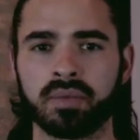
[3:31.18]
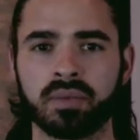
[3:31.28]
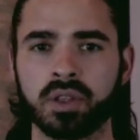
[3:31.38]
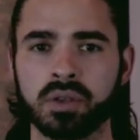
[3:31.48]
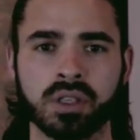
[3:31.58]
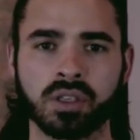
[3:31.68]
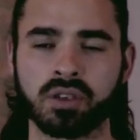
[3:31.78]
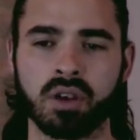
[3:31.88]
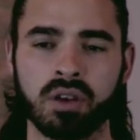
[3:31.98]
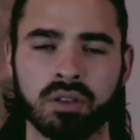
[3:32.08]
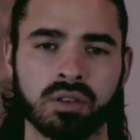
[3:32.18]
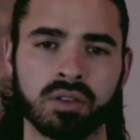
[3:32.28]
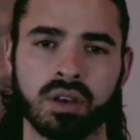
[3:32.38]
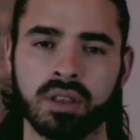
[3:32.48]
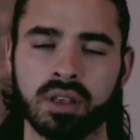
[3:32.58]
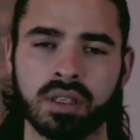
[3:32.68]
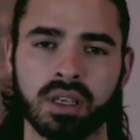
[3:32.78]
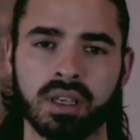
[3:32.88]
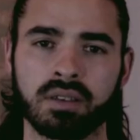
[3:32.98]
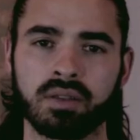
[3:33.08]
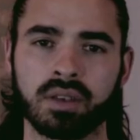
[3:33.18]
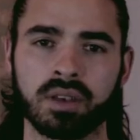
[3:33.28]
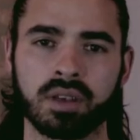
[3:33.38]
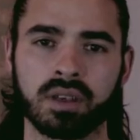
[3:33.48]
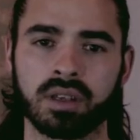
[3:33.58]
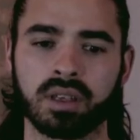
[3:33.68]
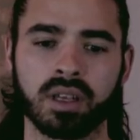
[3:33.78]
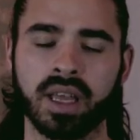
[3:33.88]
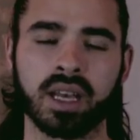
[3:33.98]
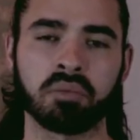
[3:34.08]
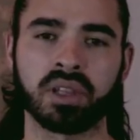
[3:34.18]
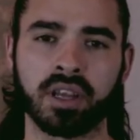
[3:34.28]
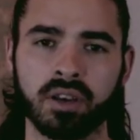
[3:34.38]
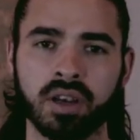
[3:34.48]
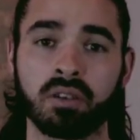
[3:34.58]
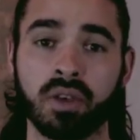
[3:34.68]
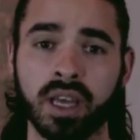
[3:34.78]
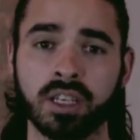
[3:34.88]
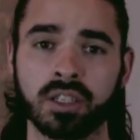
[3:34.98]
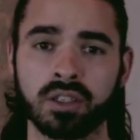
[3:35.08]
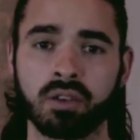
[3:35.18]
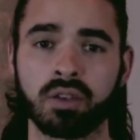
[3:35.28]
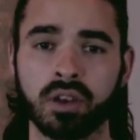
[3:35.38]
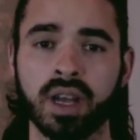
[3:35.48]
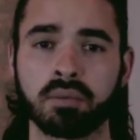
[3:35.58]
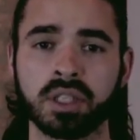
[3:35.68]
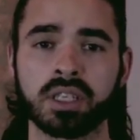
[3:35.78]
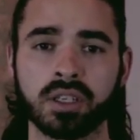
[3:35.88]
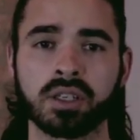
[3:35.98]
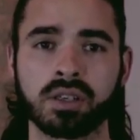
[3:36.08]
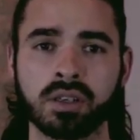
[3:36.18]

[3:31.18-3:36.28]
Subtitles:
Those are all things that can give any player an advantage over their competition.